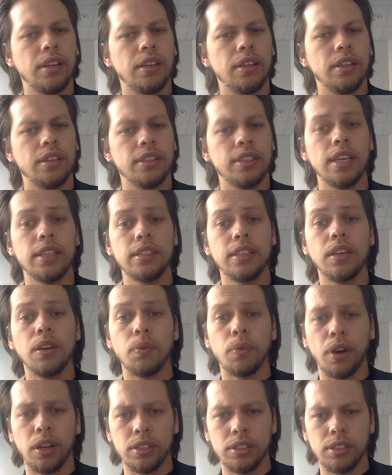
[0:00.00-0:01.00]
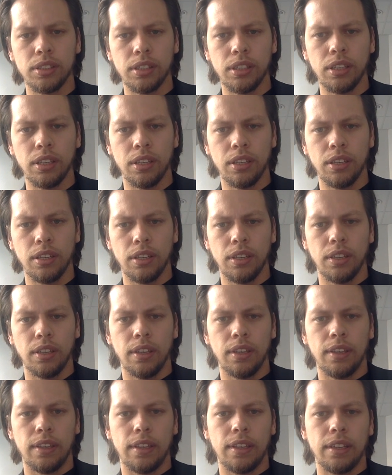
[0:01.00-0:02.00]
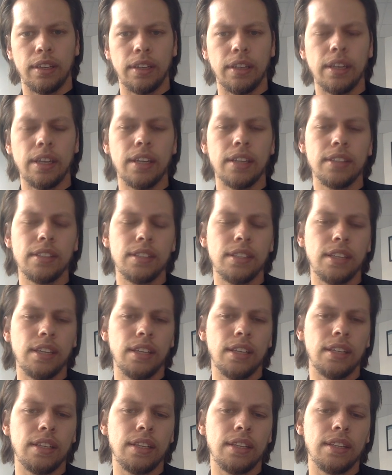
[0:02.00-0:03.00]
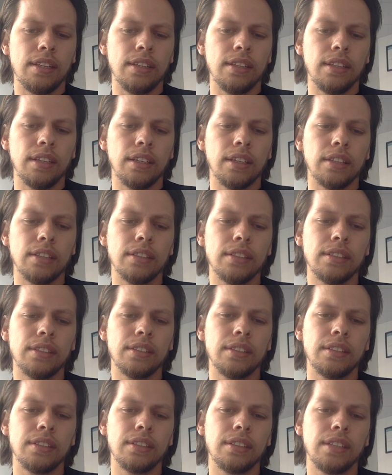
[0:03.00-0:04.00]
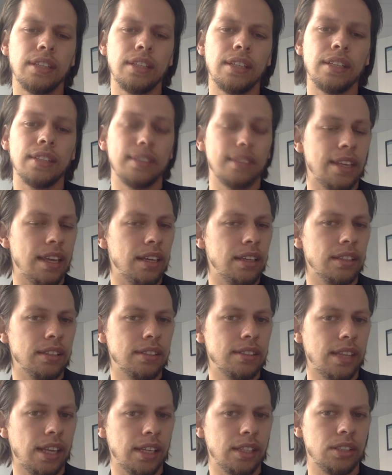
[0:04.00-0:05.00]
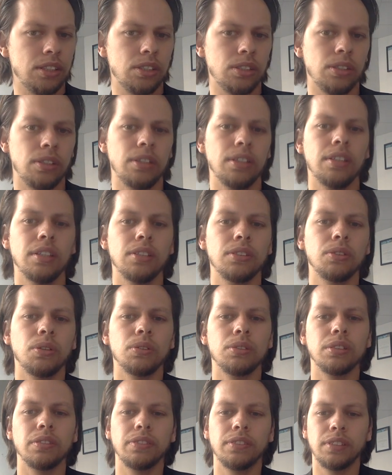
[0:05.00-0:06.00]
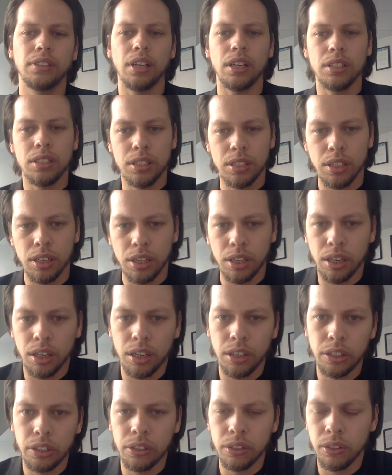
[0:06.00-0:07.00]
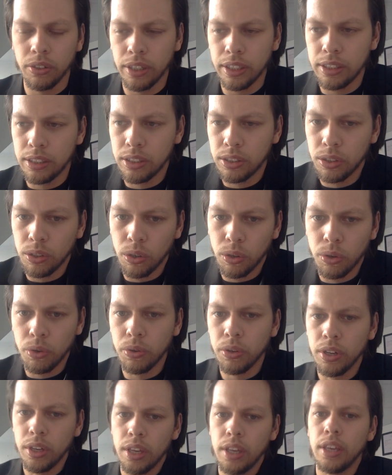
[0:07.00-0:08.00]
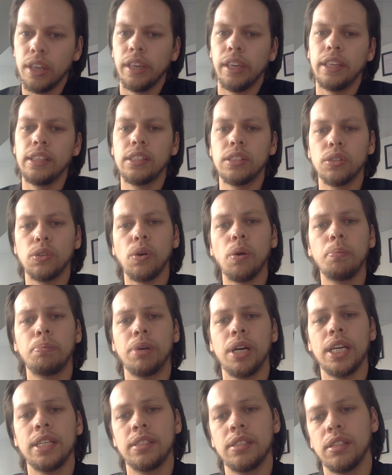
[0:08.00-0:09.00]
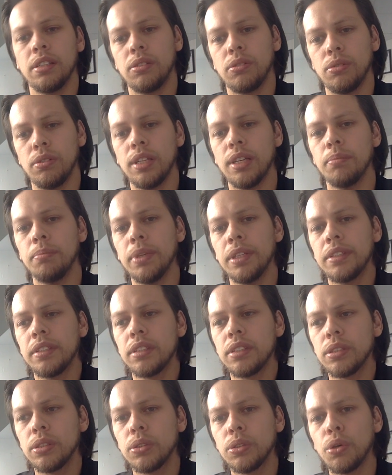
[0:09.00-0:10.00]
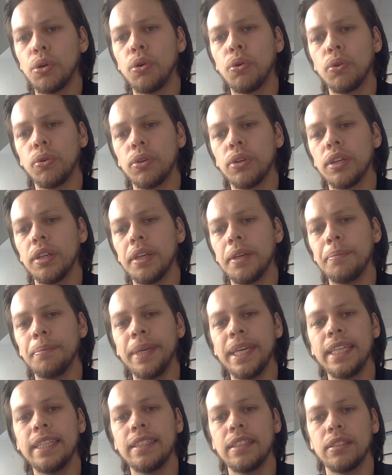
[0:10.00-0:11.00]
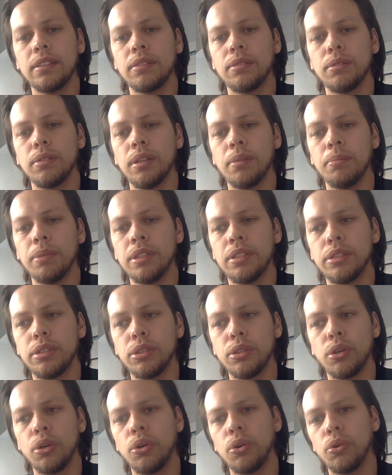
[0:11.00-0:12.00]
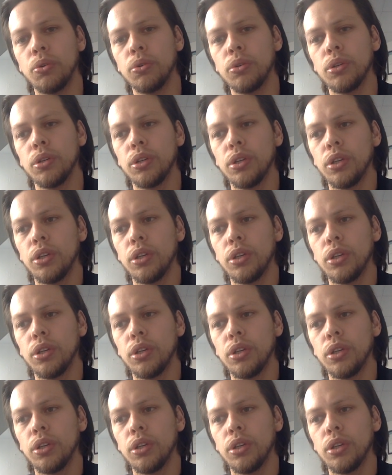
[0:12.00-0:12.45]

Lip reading: is getting rusty. They can see the texture. They can sort of touch the car. It's so present to them. It's so immediate to them. It's so